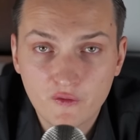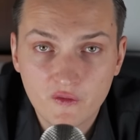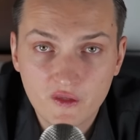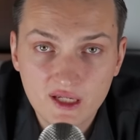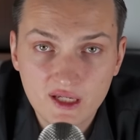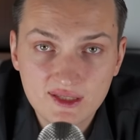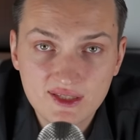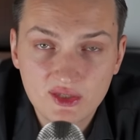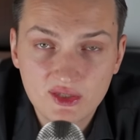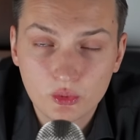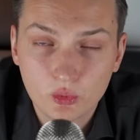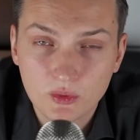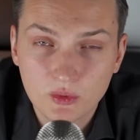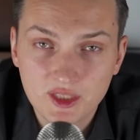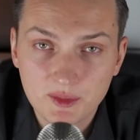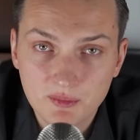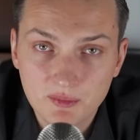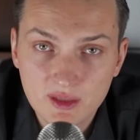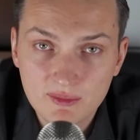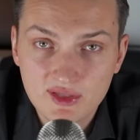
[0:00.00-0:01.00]
things with
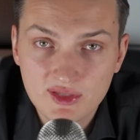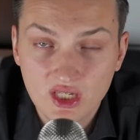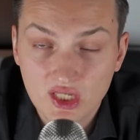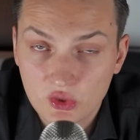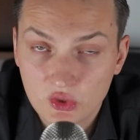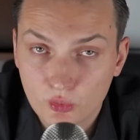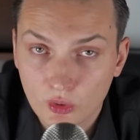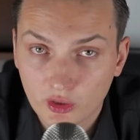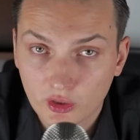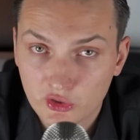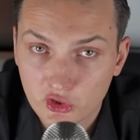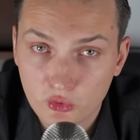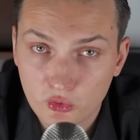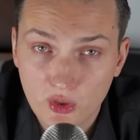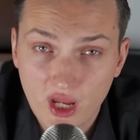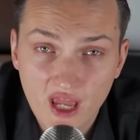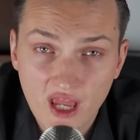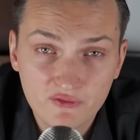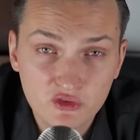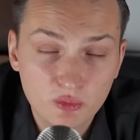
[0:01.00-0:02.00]
memes as well. So you
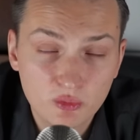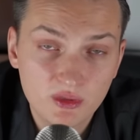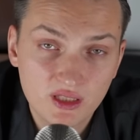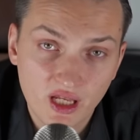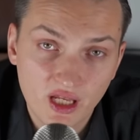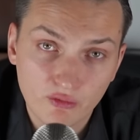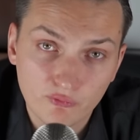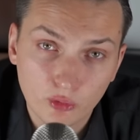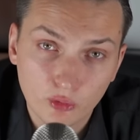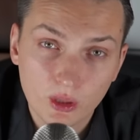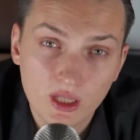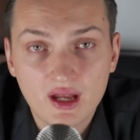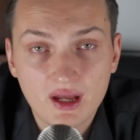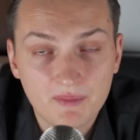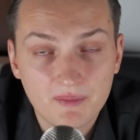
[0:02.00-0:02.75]
have to be careful.